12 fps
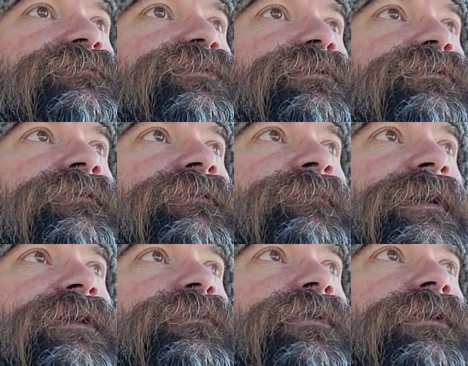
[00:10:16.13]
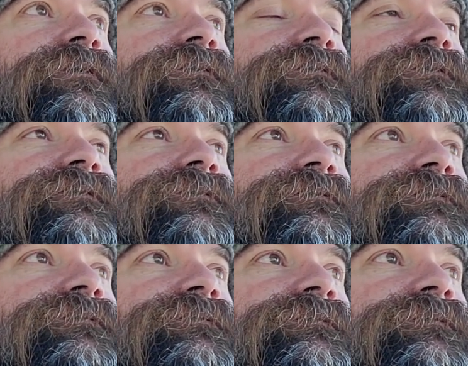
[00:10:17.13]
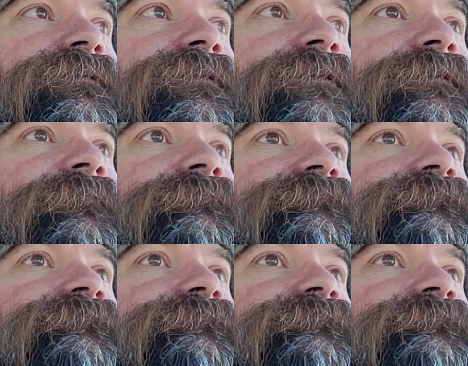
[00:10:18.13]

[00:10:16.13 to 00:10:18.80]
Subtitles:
we were on the back wall. Um,